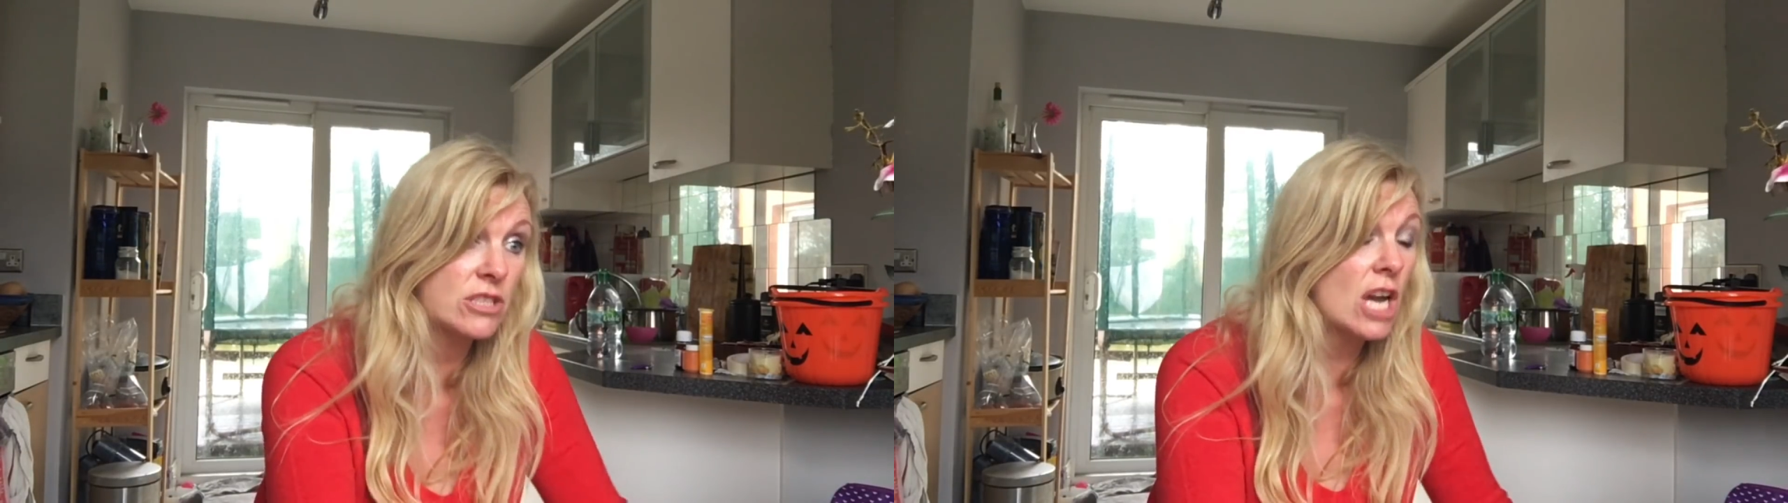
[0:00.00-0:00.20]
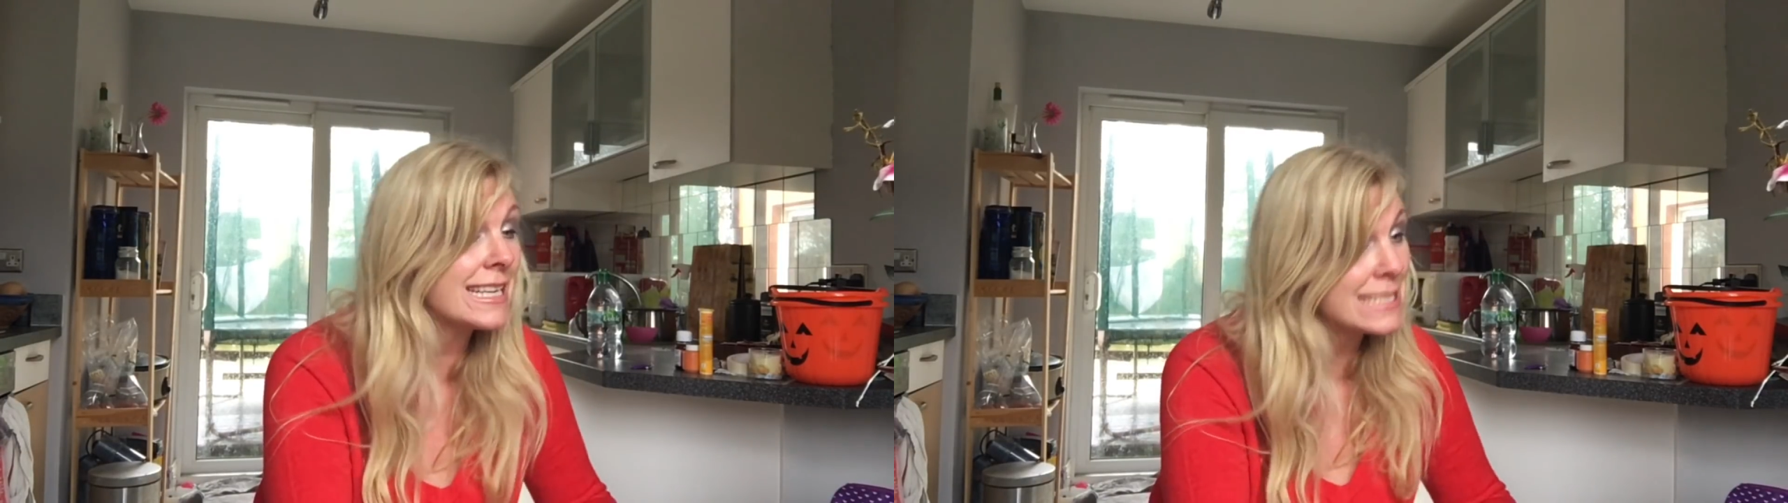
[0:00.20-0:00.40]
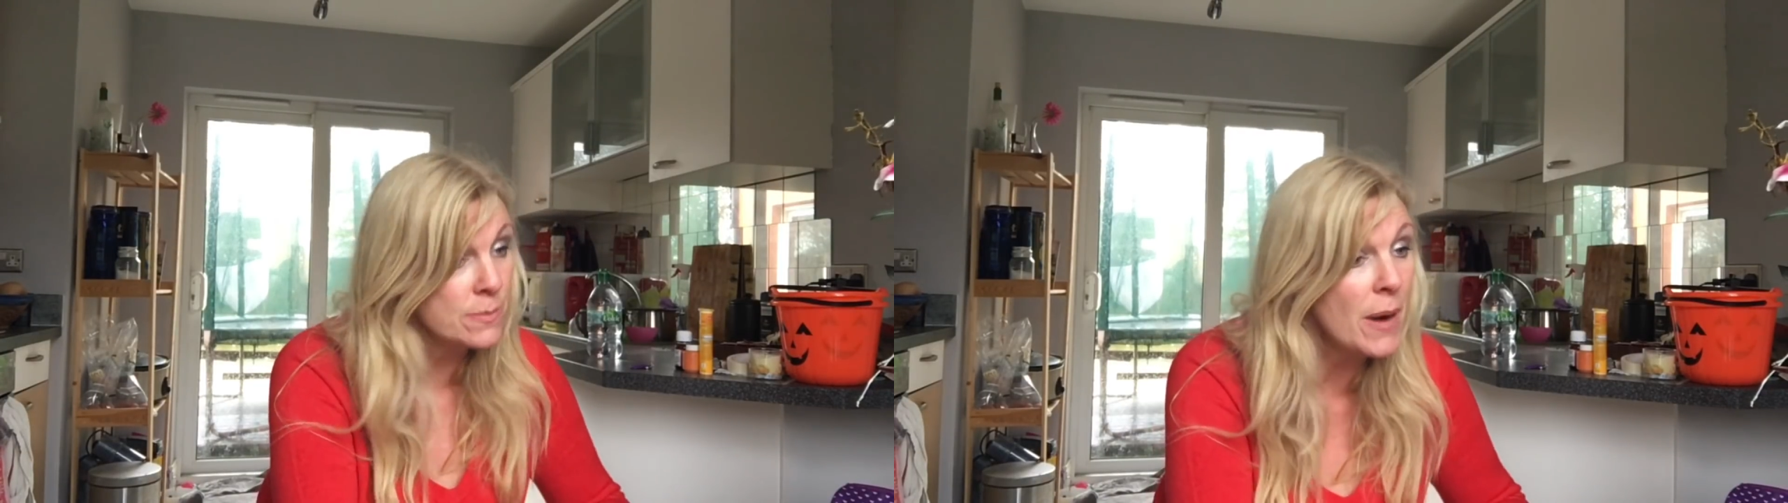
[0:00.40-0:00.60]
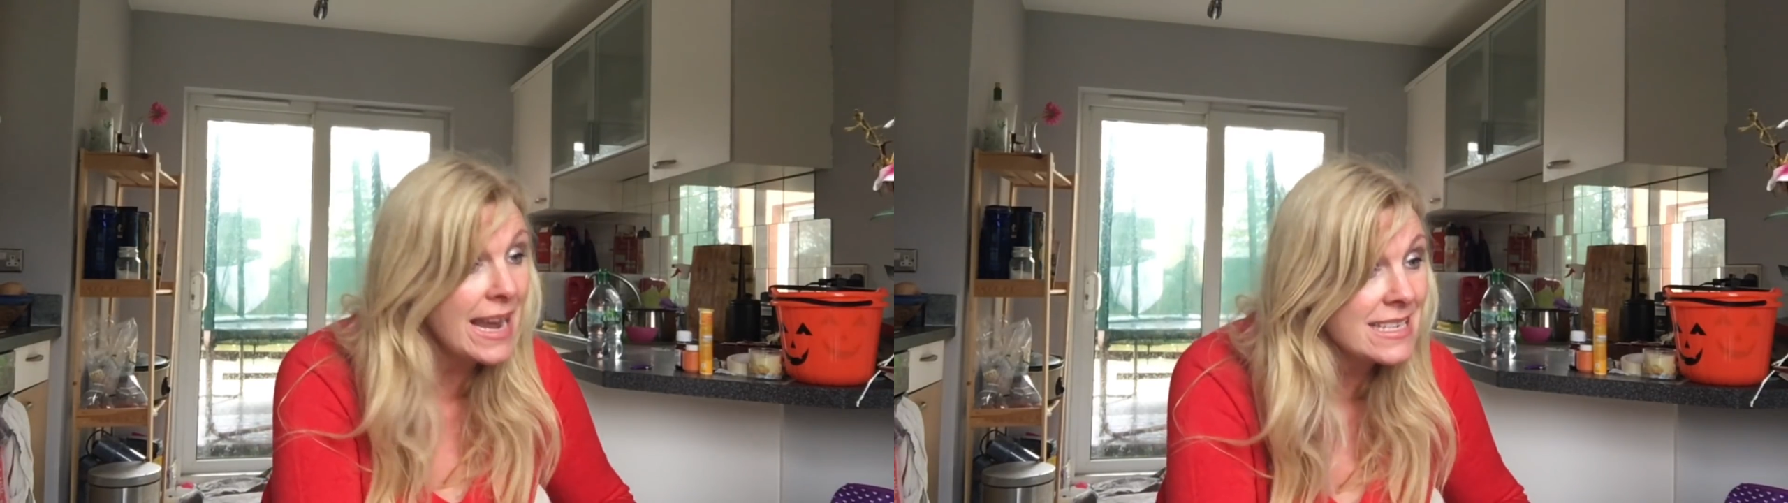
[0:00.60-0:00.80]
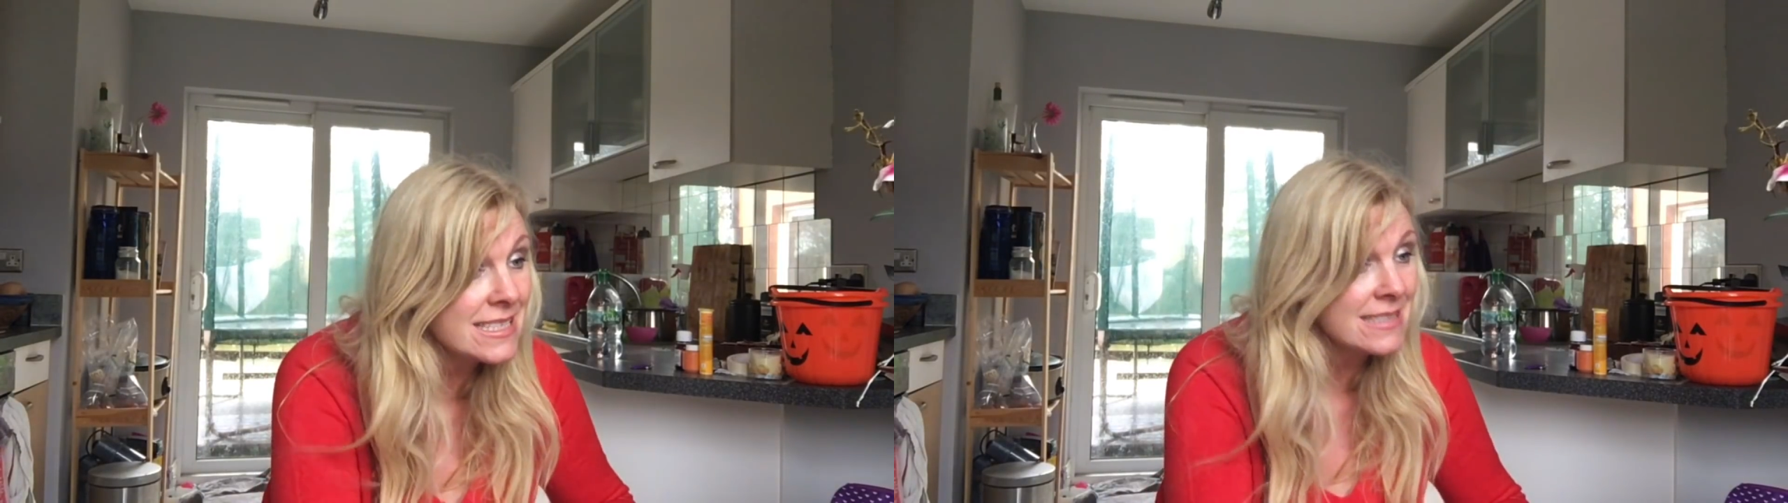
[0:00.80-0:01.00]
chocolate
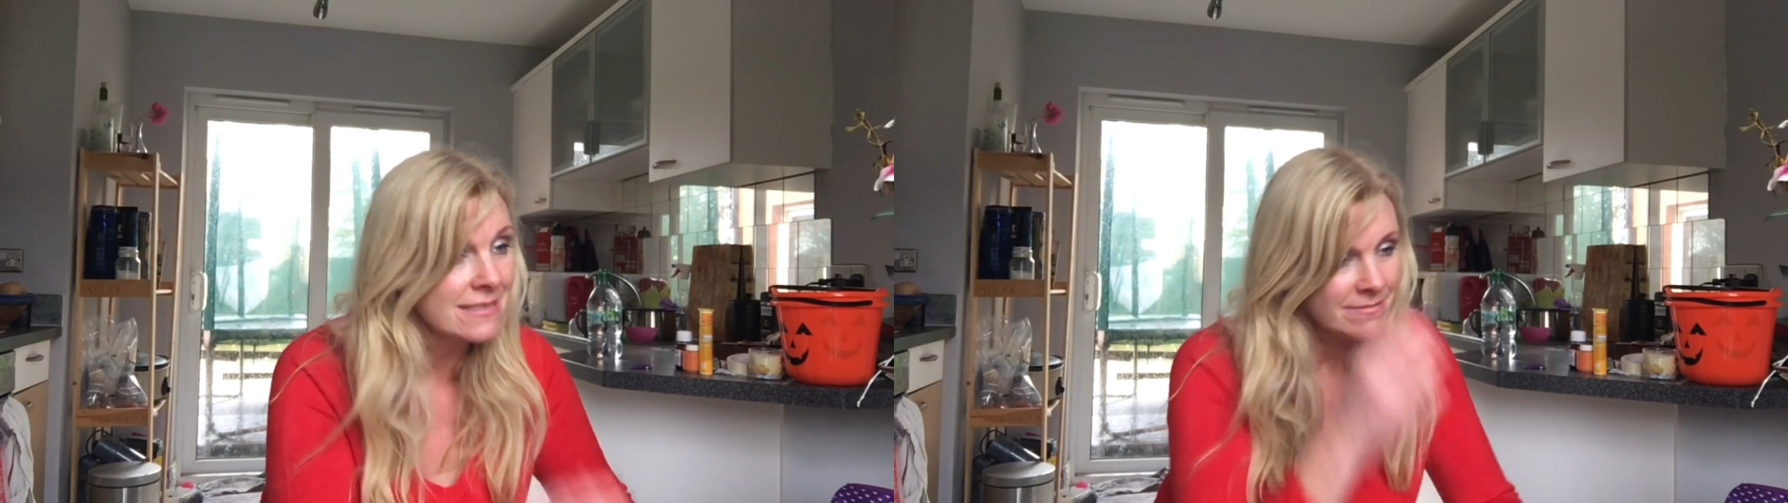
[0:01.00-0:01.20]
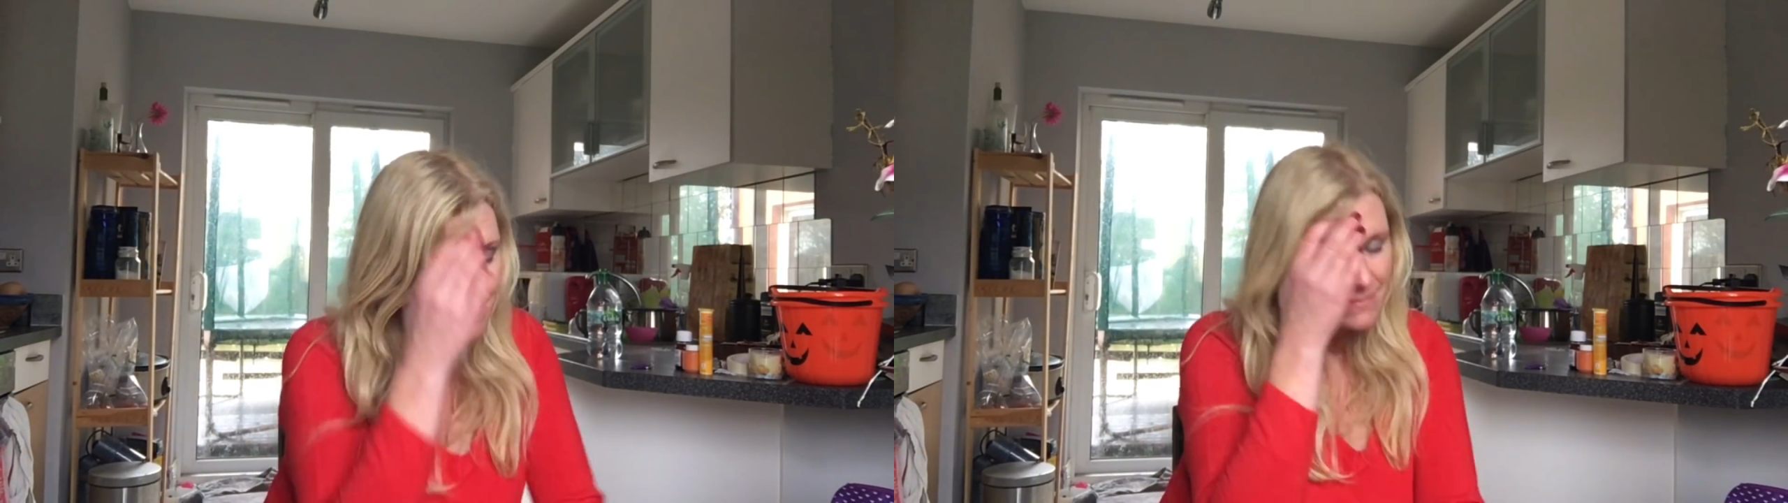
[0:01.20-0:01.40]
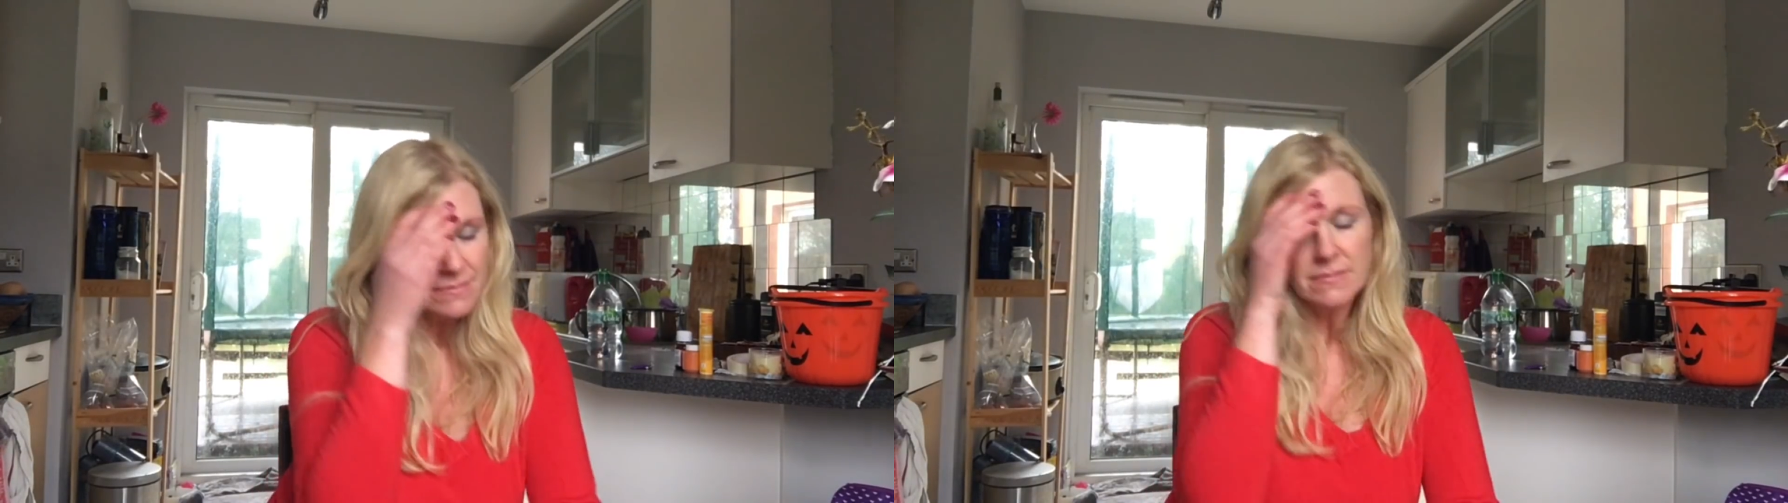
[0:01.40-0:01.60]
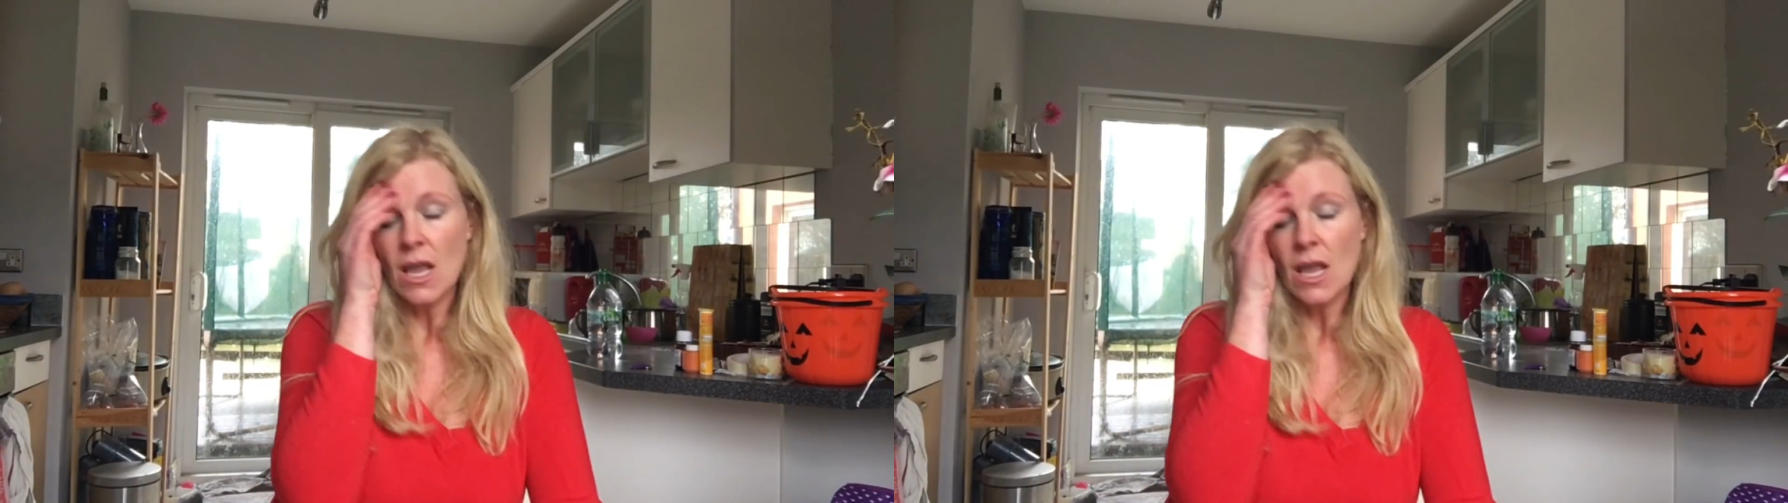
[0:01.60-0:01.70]
spread? Yes.